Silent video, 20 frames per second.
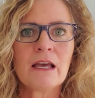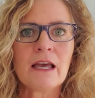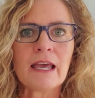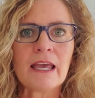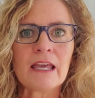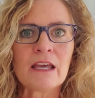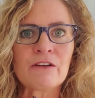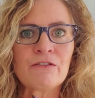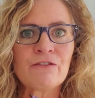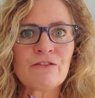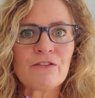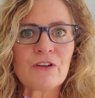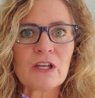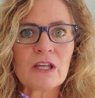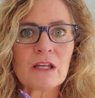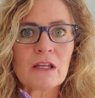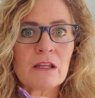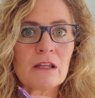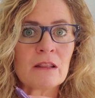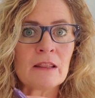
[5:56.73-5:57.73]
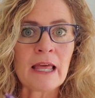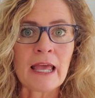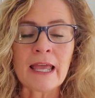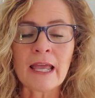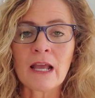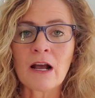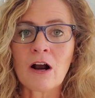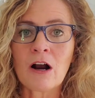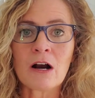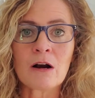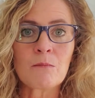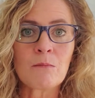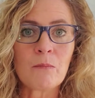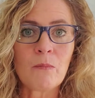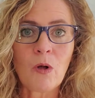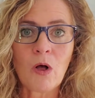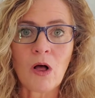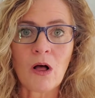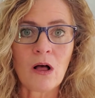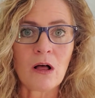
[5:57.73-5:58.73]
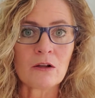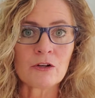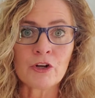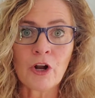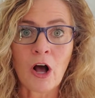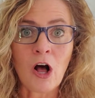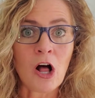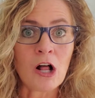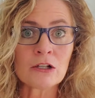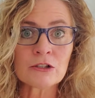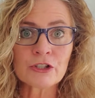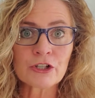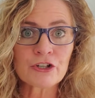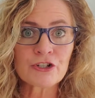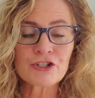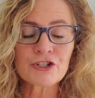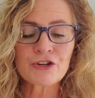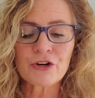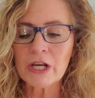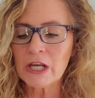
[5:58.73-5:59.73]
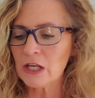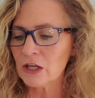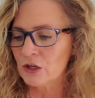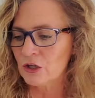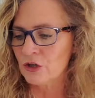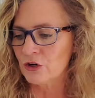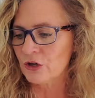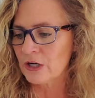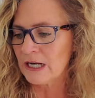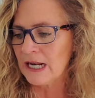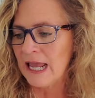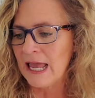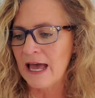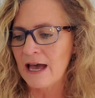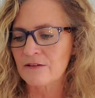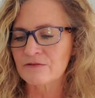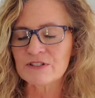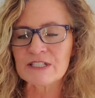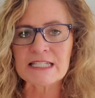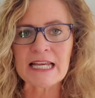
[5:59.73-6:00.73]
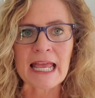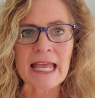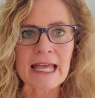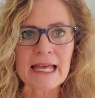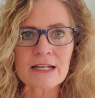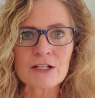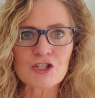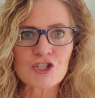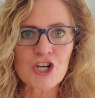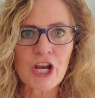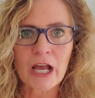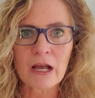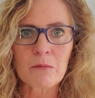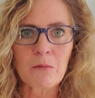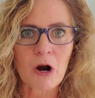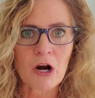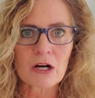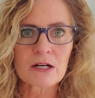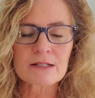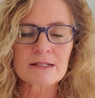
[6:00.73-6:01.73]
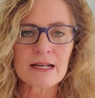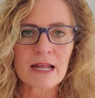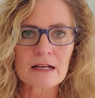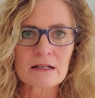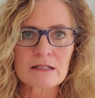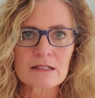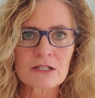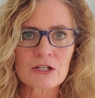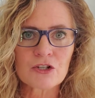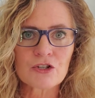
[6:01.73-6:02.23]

If they are all nurturing, you're going to have 10 check marks next to